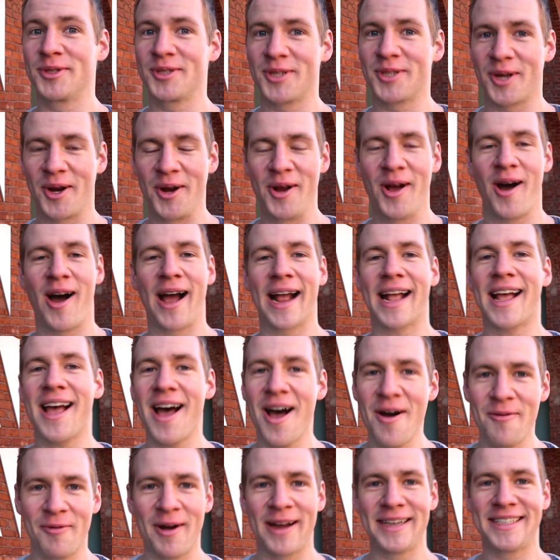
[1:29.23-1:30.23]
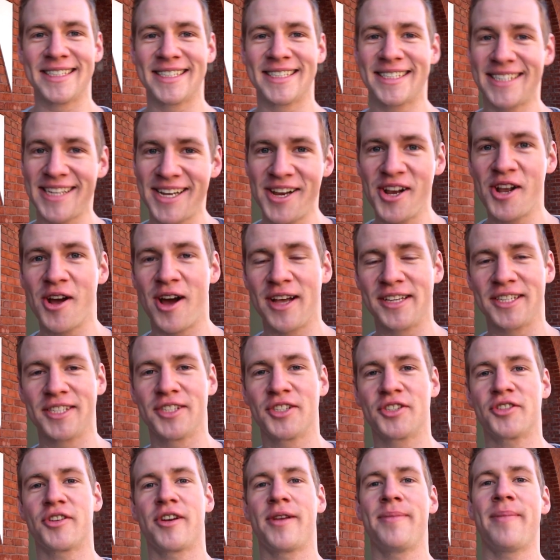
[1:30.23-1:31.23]
So I can't wait to see you guys
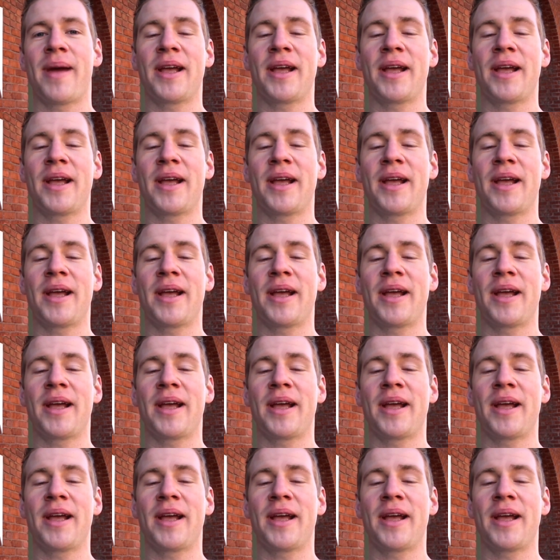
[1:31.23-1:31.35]
in stream.